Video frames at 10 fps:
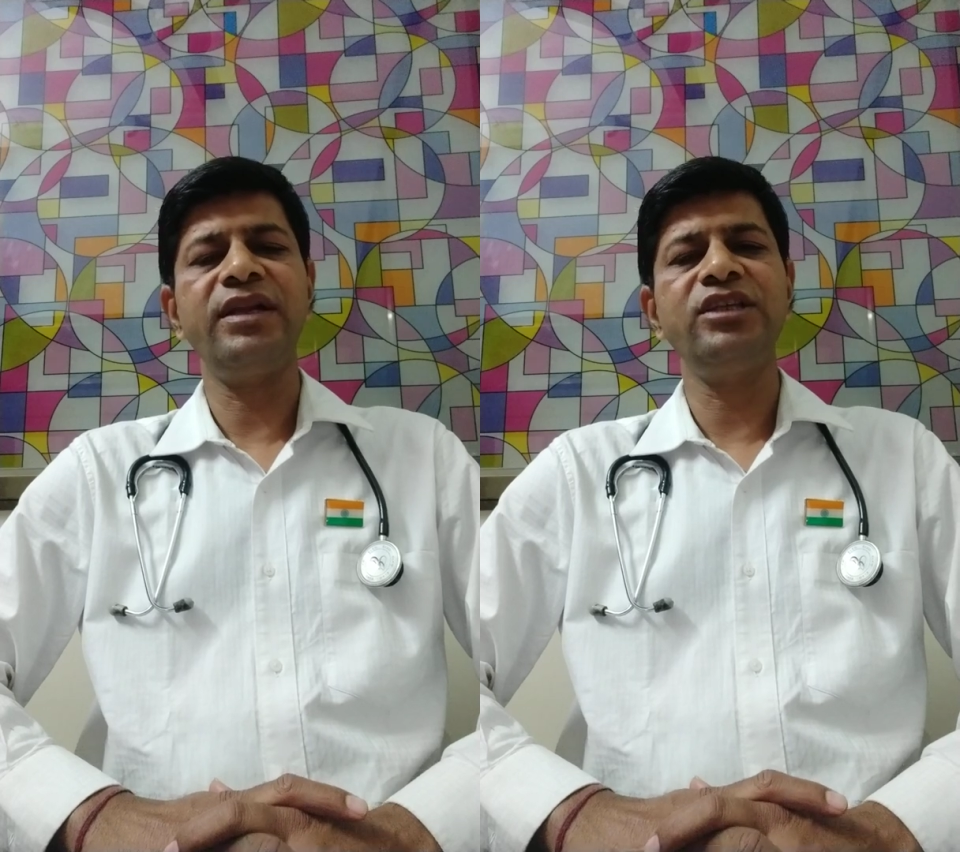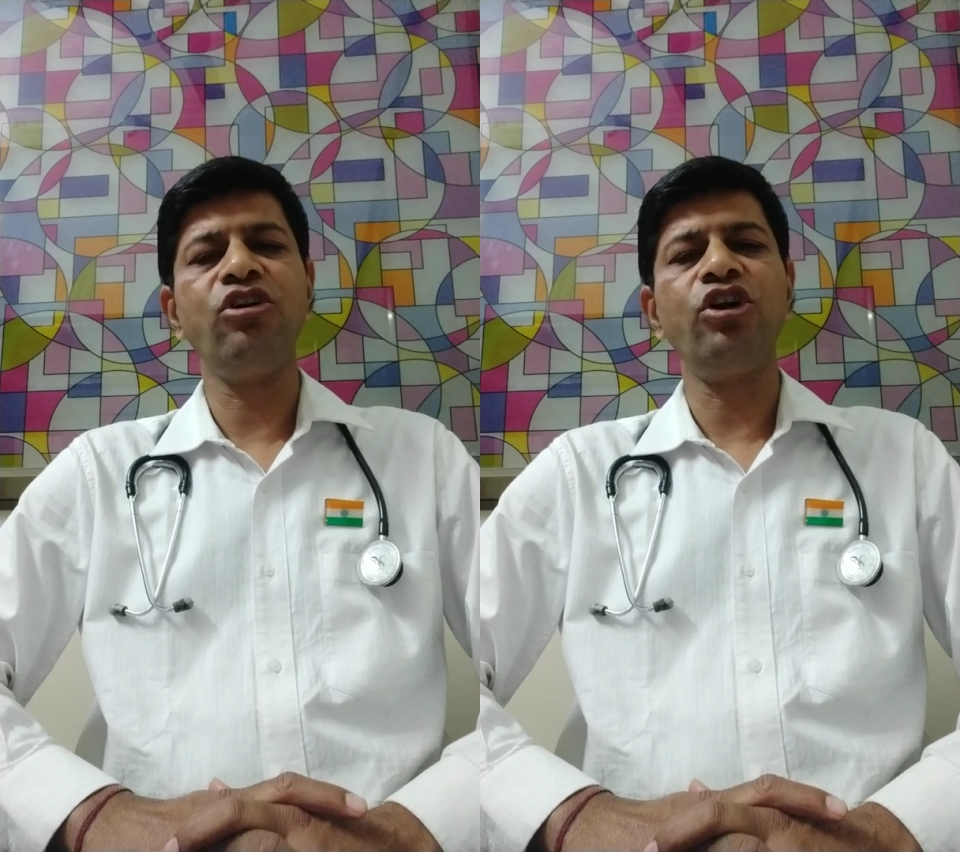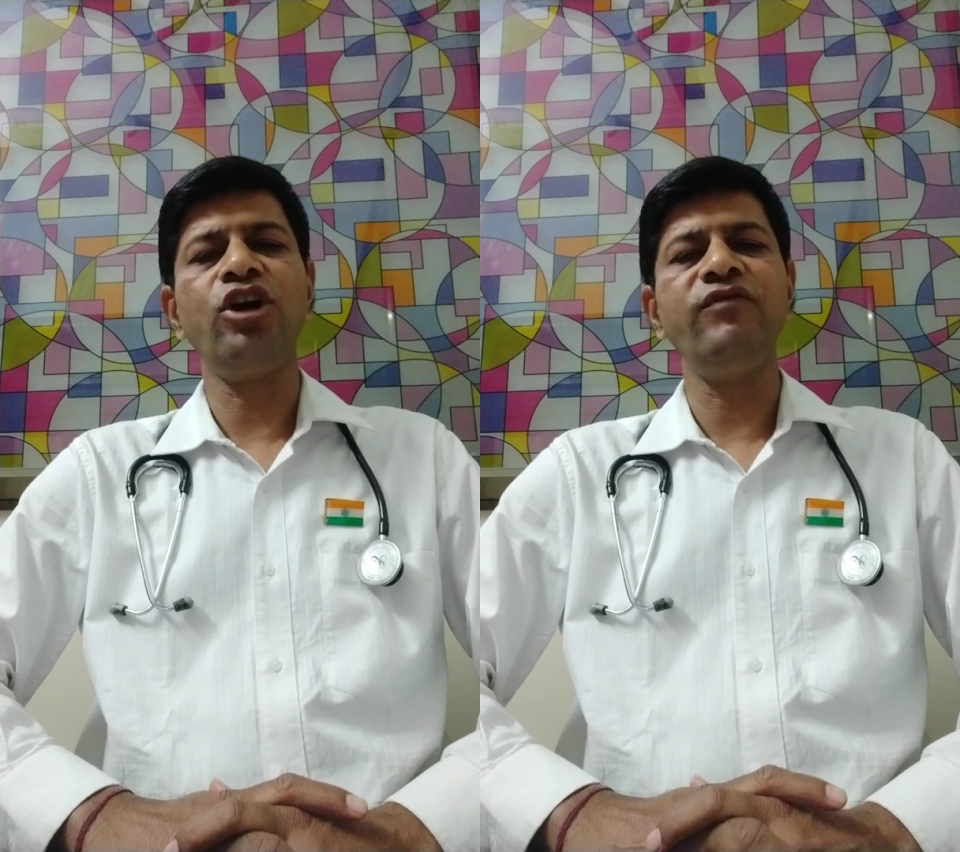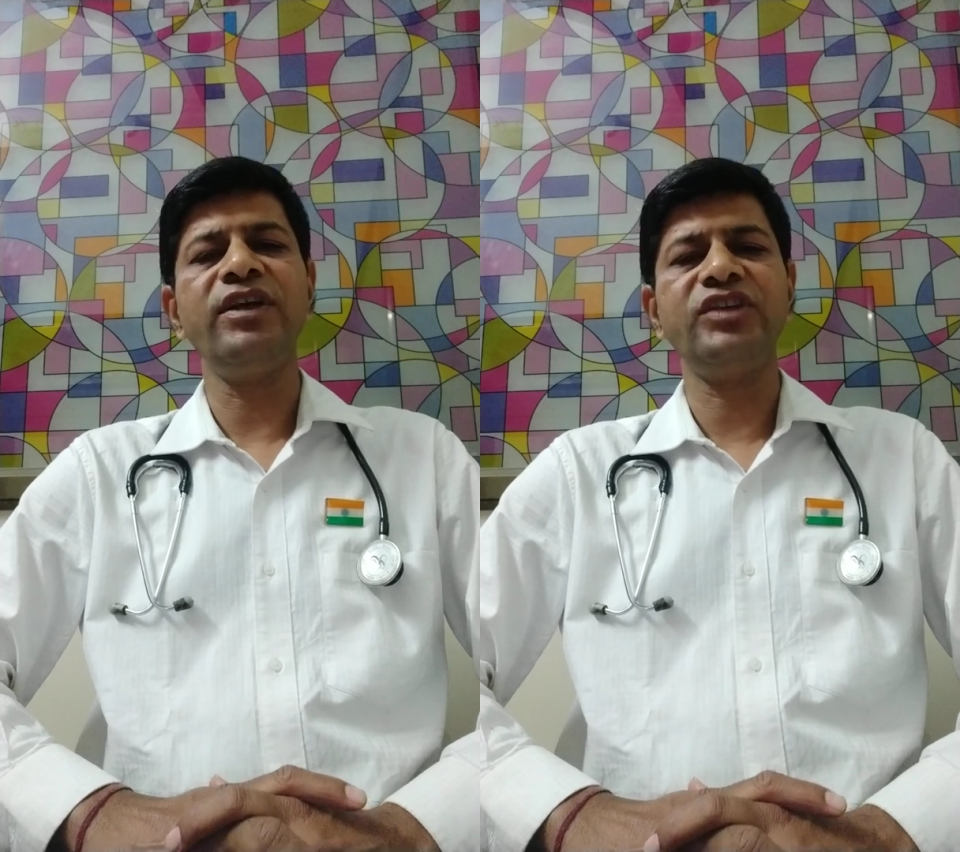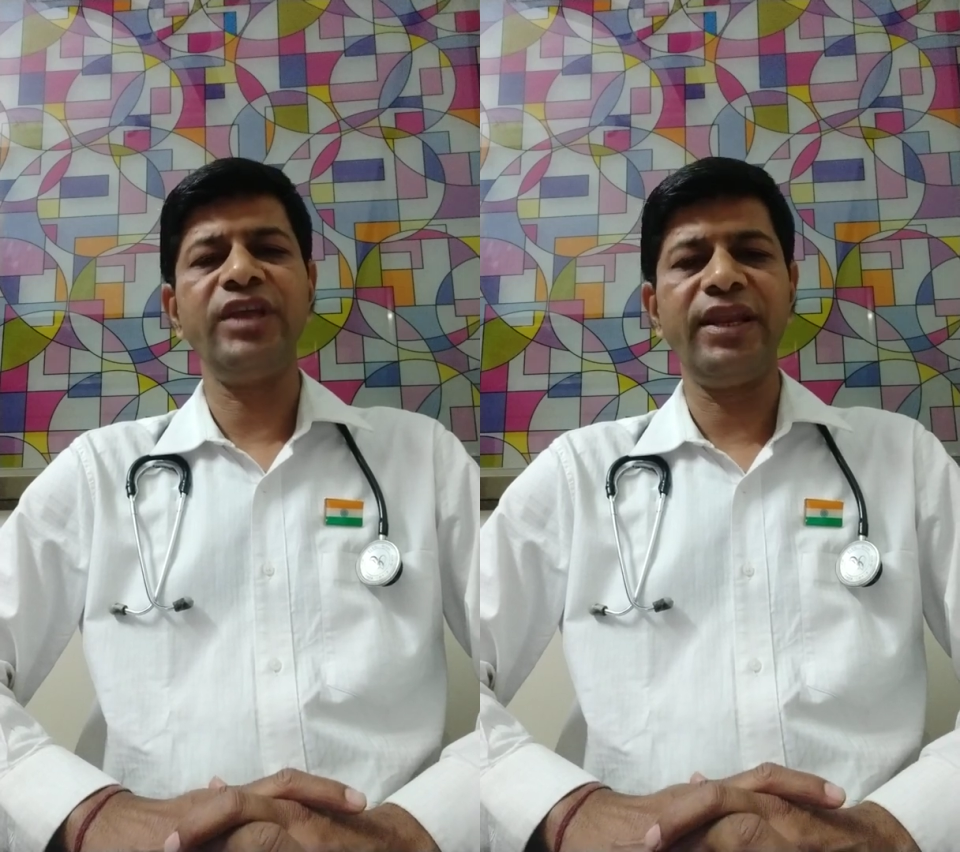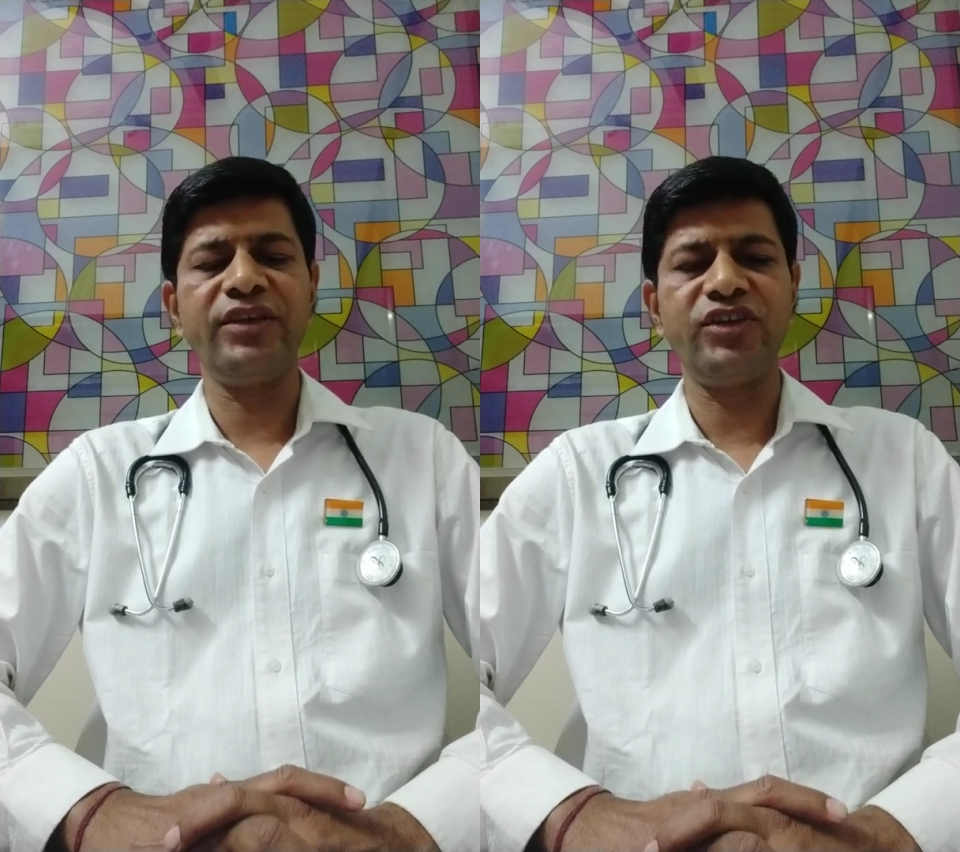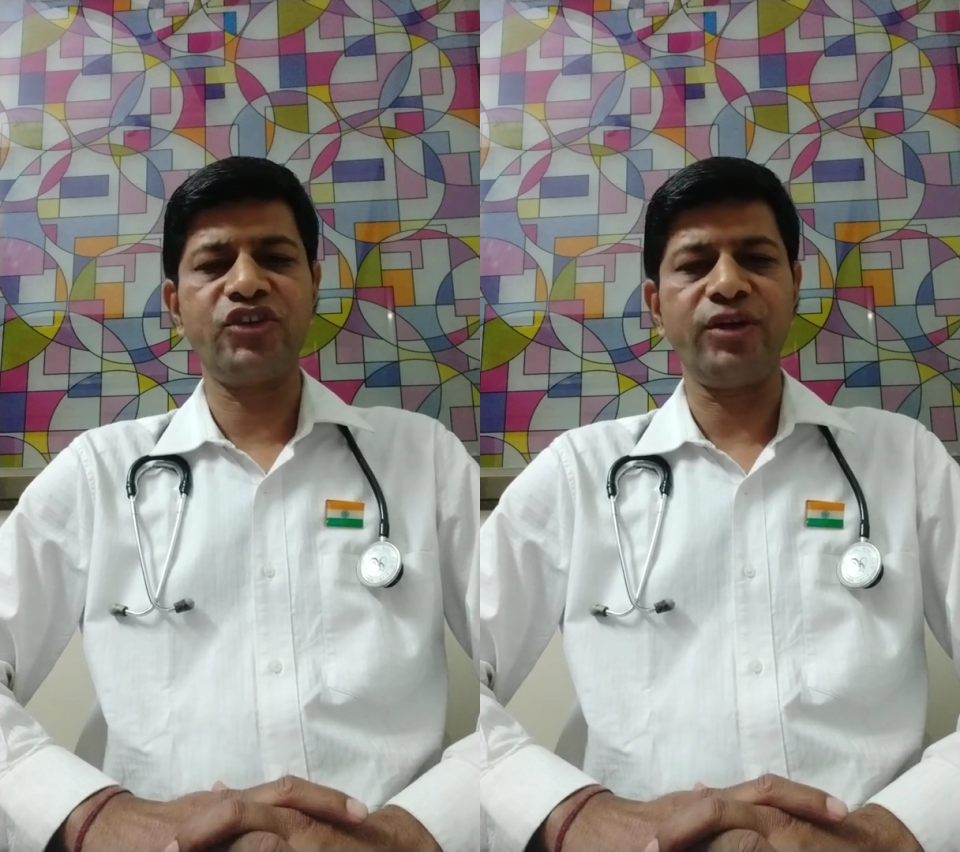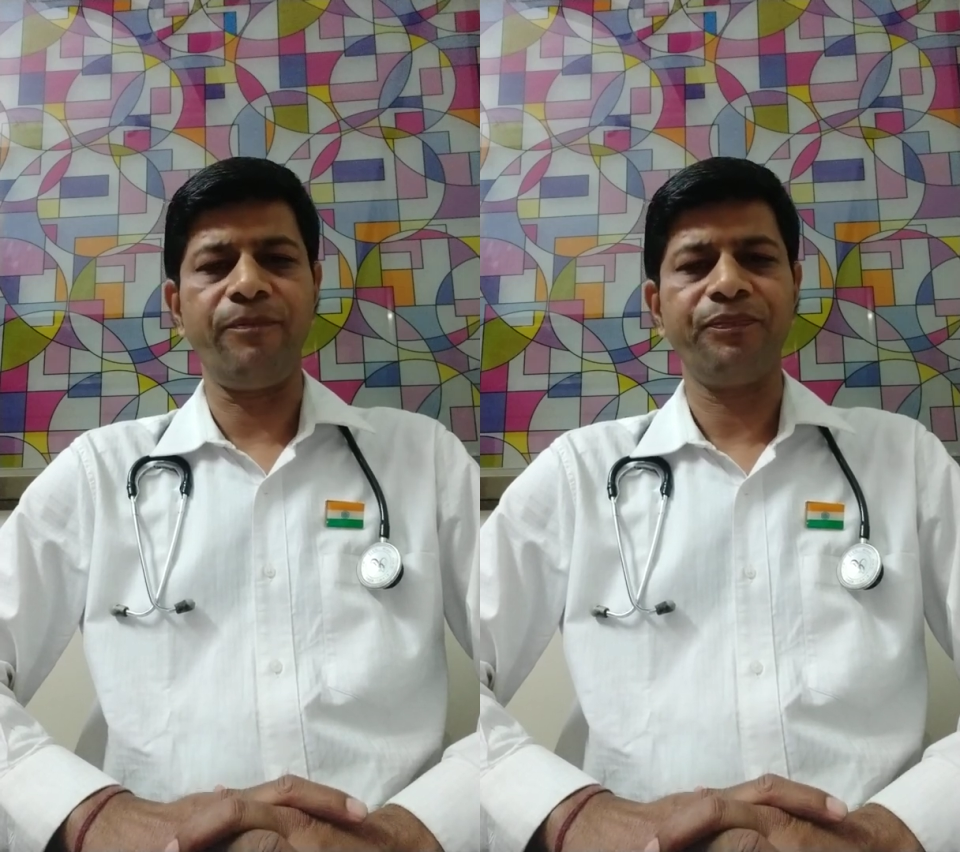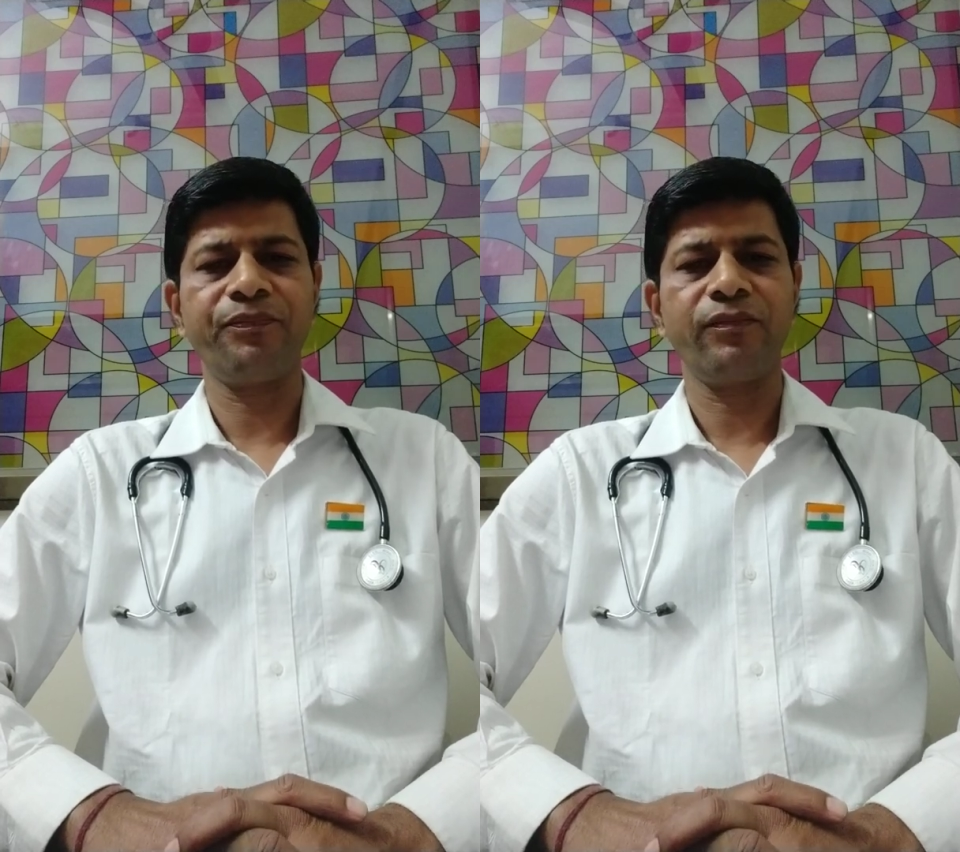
disorder of the CNS system,